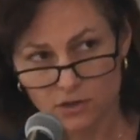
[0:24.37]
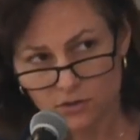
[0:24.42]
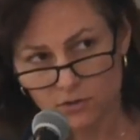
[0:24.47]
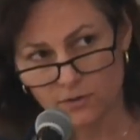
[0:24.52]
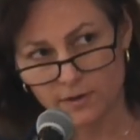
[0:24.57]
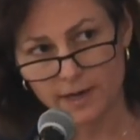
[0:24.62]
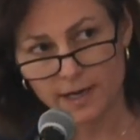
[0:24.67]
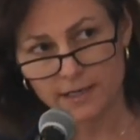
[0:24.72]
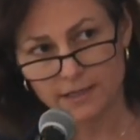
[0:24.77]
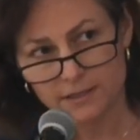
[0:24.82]

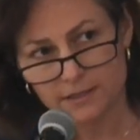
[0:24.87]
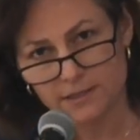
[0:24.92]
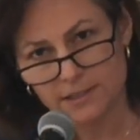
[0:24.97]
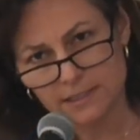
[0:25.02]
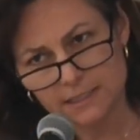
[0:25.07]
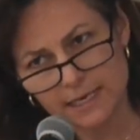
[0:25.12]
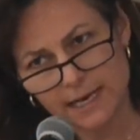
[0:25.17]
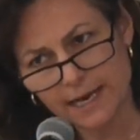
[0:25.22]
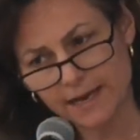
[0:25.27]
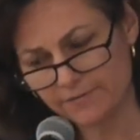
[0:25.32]
created
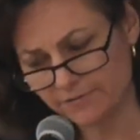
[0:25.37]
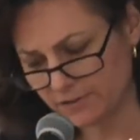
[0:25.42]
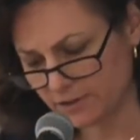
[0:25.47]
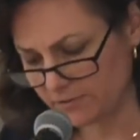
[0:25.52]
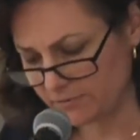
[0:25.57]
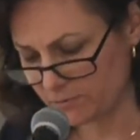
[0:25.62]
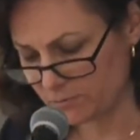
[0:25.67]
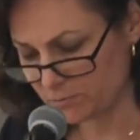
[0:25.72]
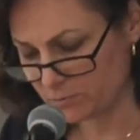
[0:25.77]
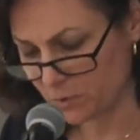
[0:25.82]
just a handful
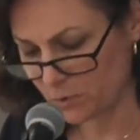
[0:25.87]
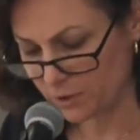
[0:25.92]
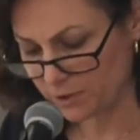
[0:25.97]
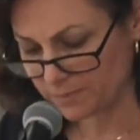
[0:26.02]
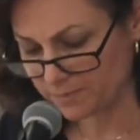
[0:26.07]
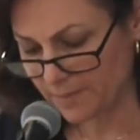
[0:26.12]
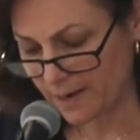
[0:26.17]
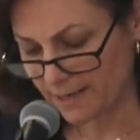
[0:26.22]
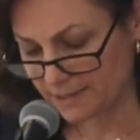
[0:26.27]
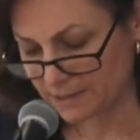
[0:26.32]
of
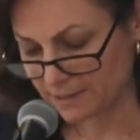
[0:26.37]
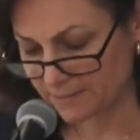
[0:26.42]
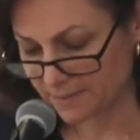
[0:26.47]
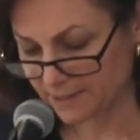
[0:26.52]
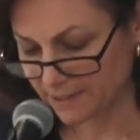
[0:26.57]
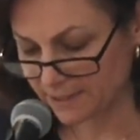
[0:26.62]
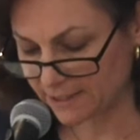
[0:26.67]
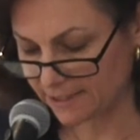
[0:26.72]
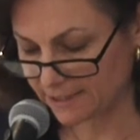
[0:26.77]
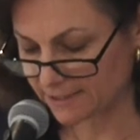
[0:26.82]
important
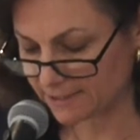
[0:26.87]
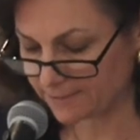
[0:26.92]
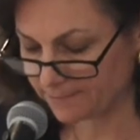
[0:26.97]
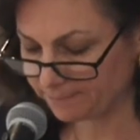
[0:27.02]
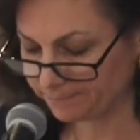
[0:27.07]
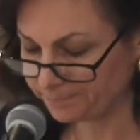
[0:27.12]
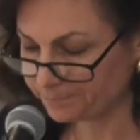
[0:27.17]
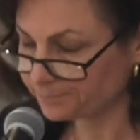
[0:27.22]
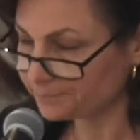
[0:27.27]
possibilities.